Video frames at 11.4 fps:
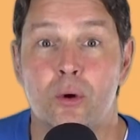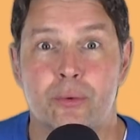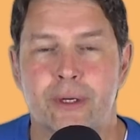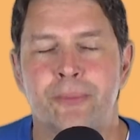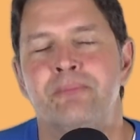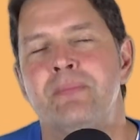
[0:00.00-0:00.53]

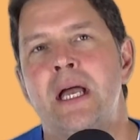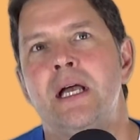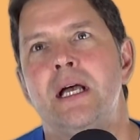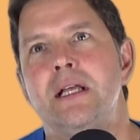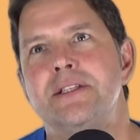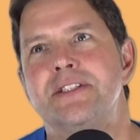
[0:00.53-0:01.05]
real.
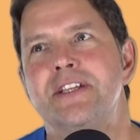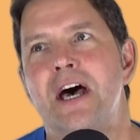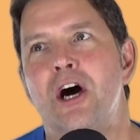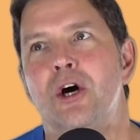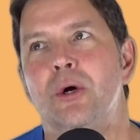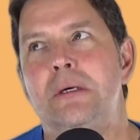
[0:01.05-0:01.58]

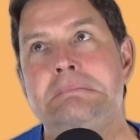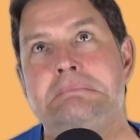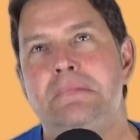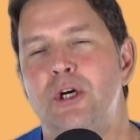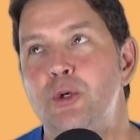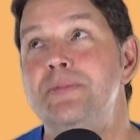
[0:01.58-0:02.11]
So,
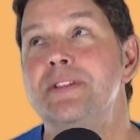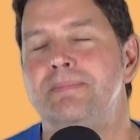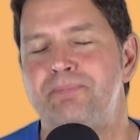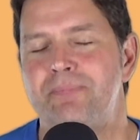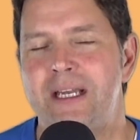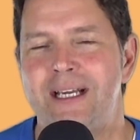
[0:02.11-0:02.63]
oops.
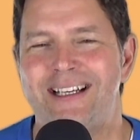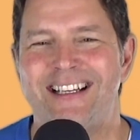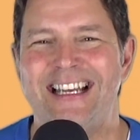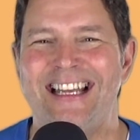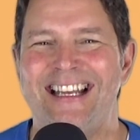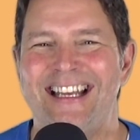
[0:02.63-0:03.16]
Uh,
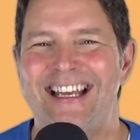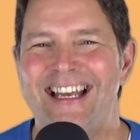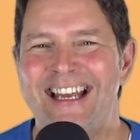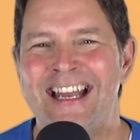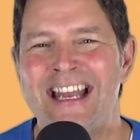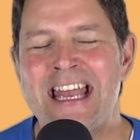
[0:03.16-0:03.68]

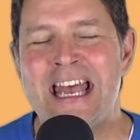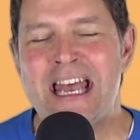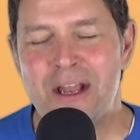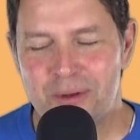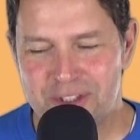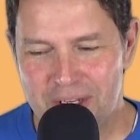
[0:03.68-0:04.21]

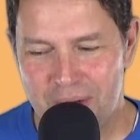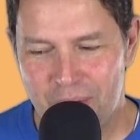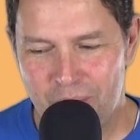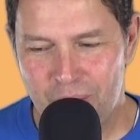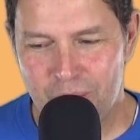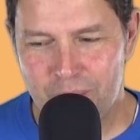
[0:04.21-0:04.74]
so
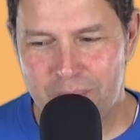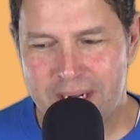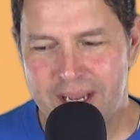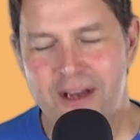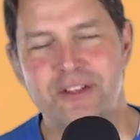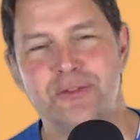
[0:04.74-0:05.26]

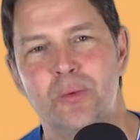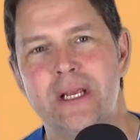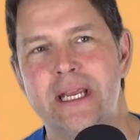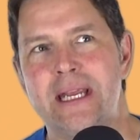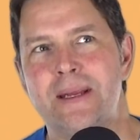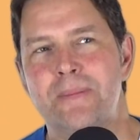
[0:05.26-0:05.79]
because
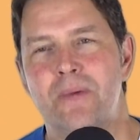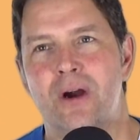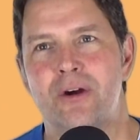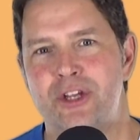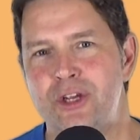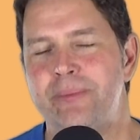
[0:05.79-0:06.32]
we
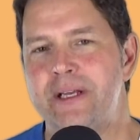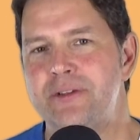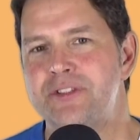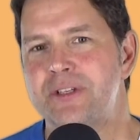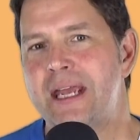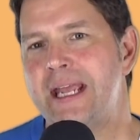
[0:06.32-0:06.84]
are
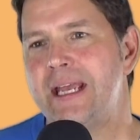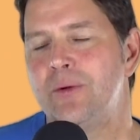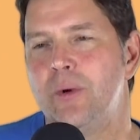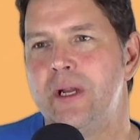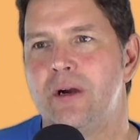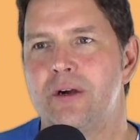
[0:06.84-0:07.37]
humans and
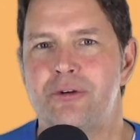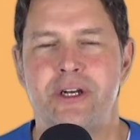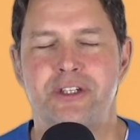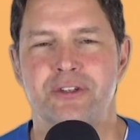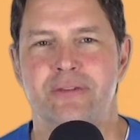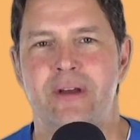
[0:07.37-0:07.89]
we are
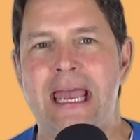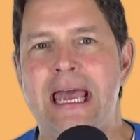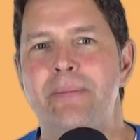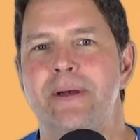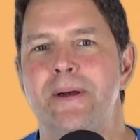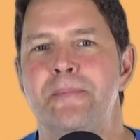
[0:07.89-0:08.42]
creatures of
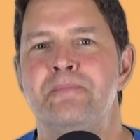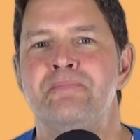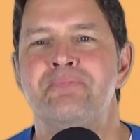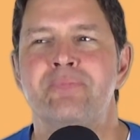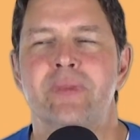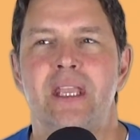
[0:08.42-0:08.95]
habit,
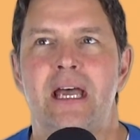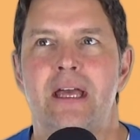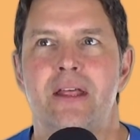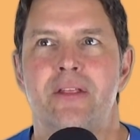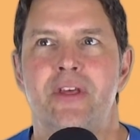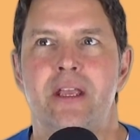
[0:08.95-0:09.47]

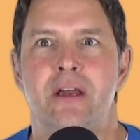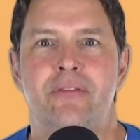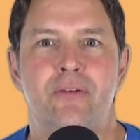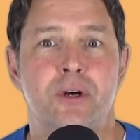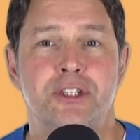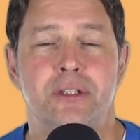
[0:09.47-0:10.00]
I think,
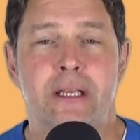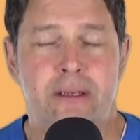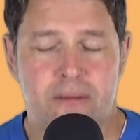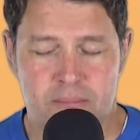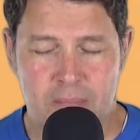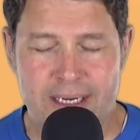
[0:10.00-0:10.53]
unfortunately,
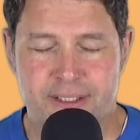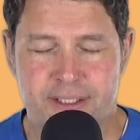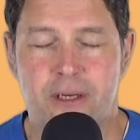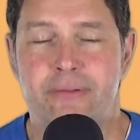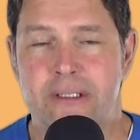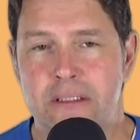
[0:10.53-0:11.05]

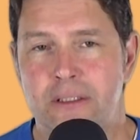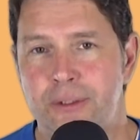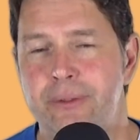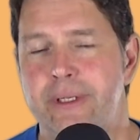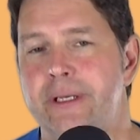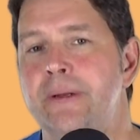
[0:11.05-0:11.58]
myself
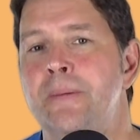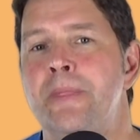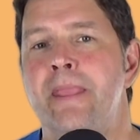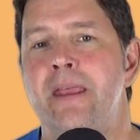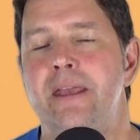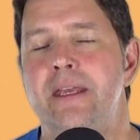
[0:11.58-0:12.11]
included,
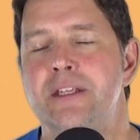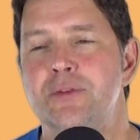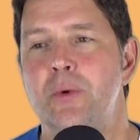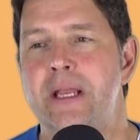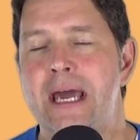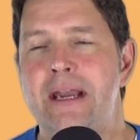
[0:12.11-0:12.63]
is
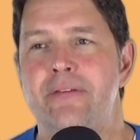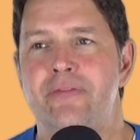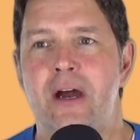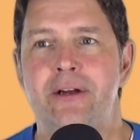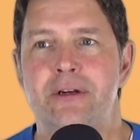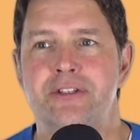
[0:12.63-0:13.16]
we kind of
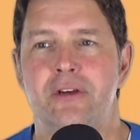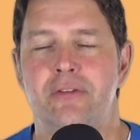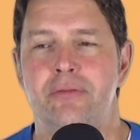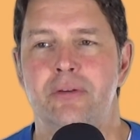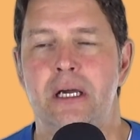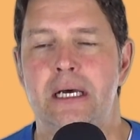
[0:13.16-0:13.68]
find ourselves
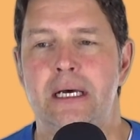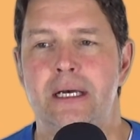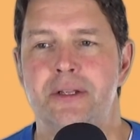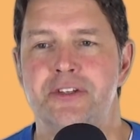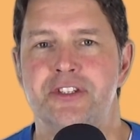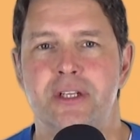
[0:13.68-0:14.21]

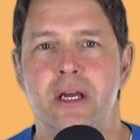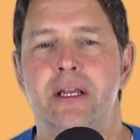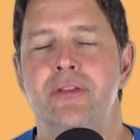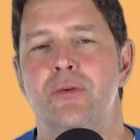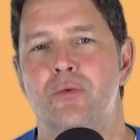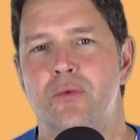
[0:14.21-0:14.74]
stuck in
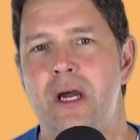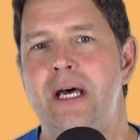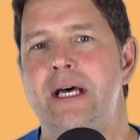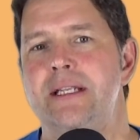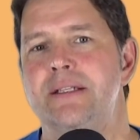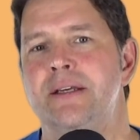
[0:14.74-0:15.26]
the
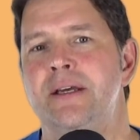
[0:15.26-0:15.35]
rut